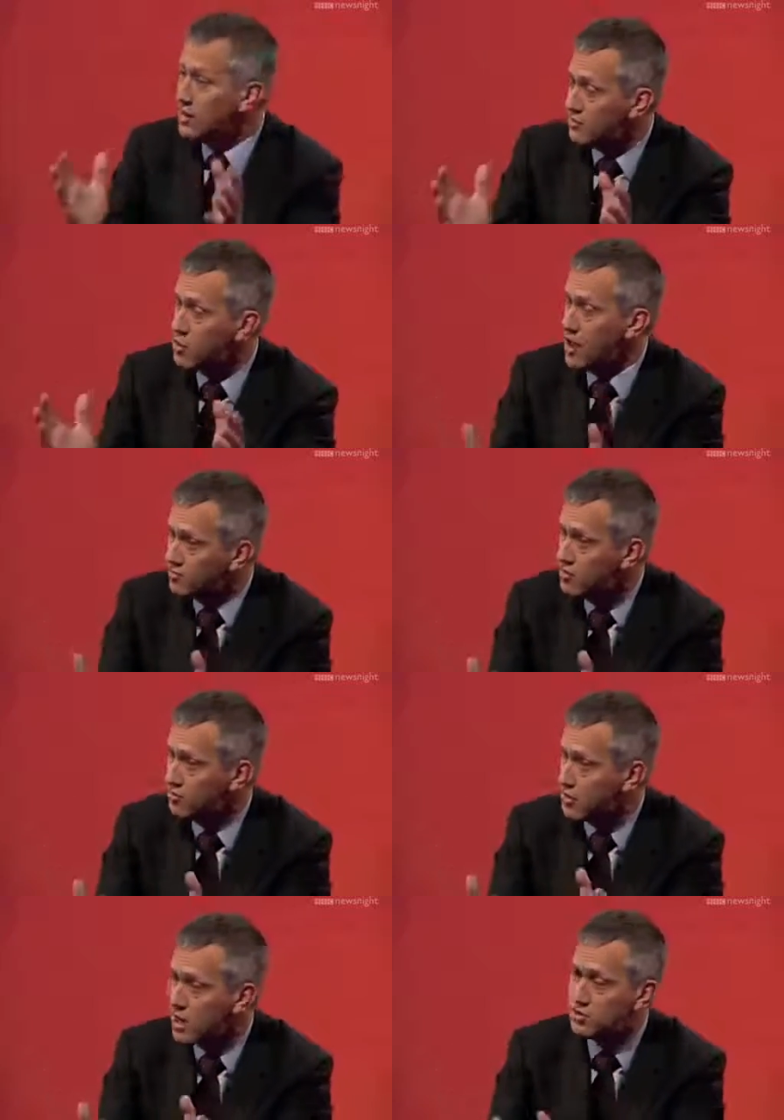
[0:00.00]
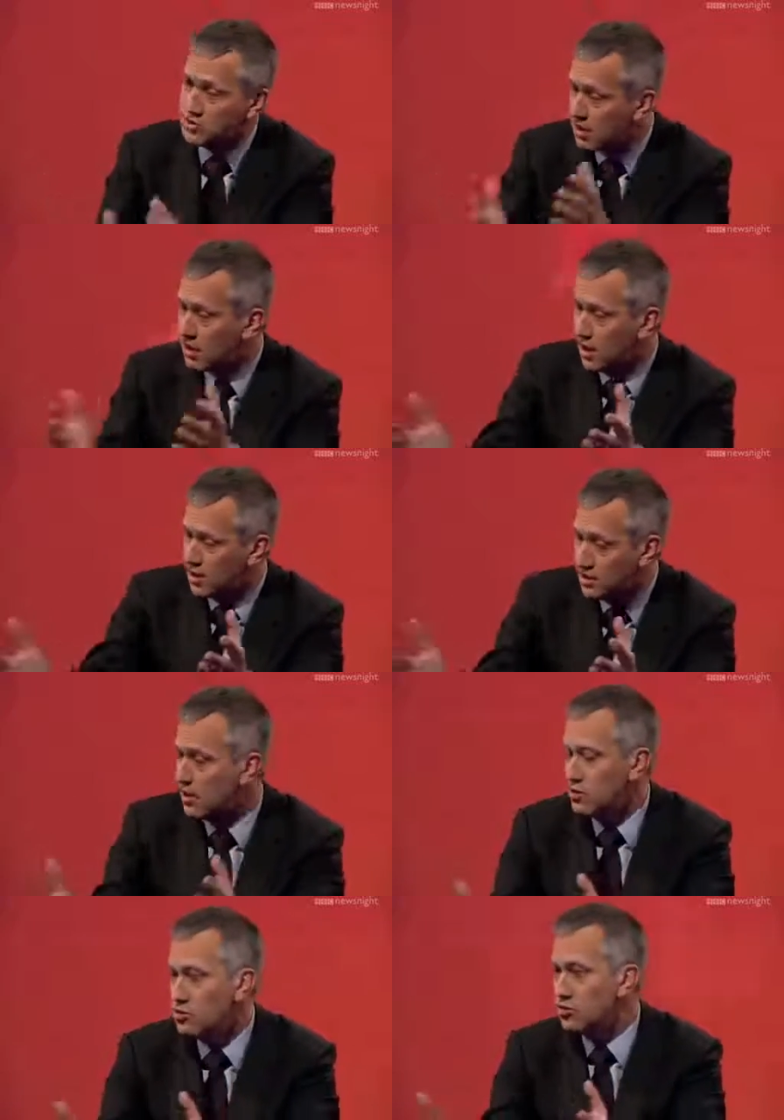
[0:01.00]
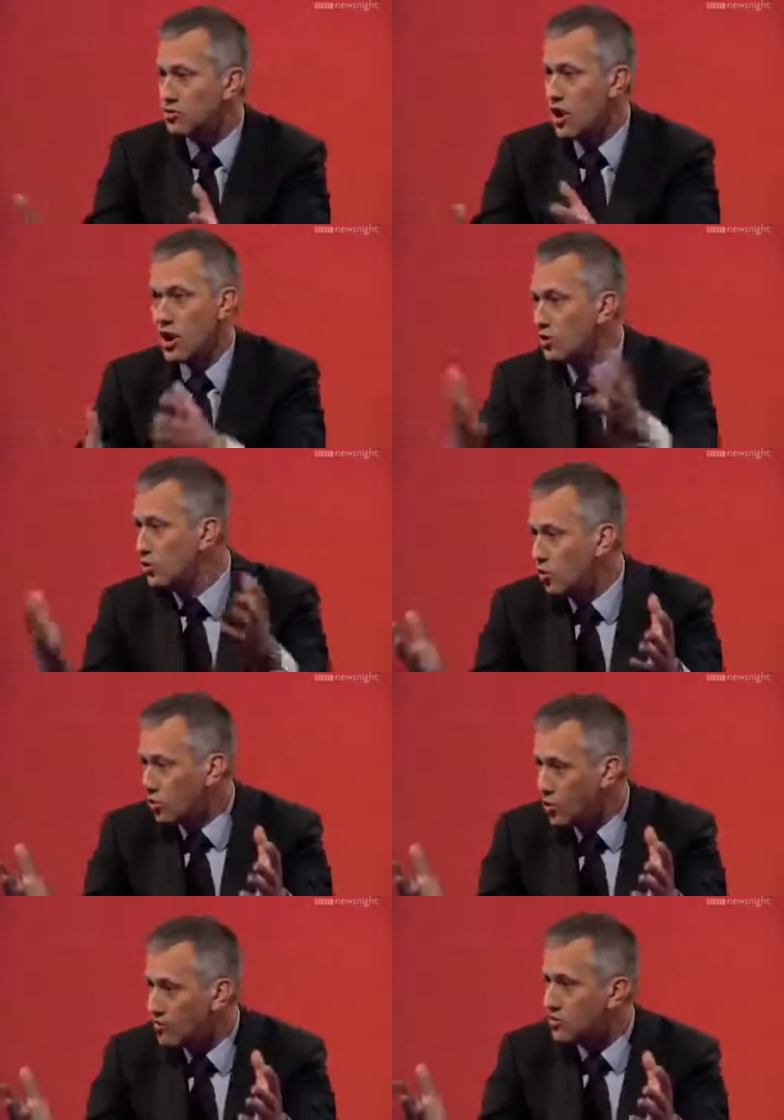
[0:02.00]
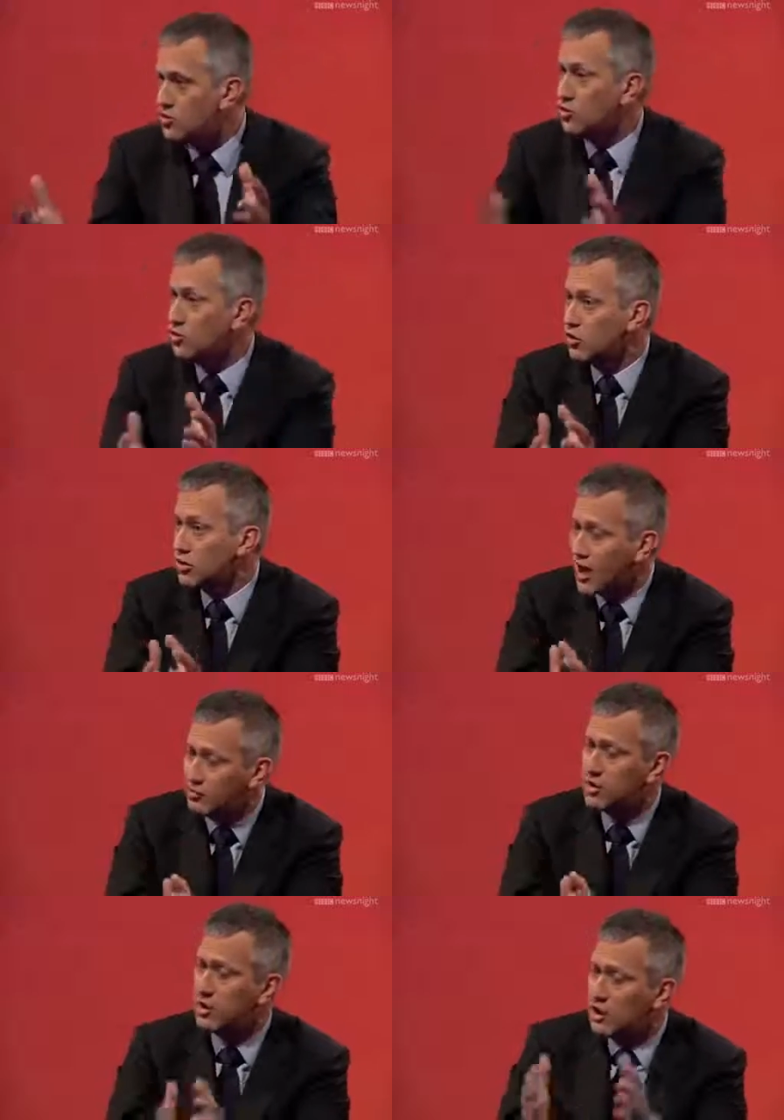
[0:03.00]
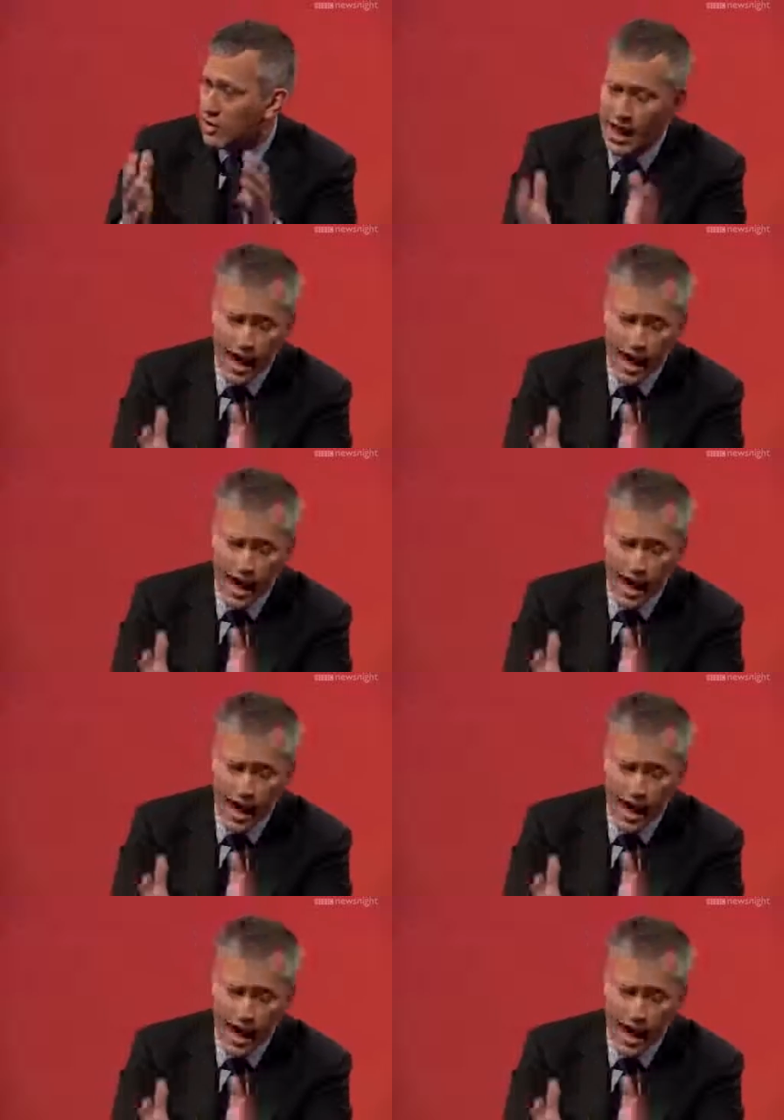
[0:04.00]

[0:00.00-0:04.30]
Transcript: And if you have the information and, and you decide or whoever decides not to have it,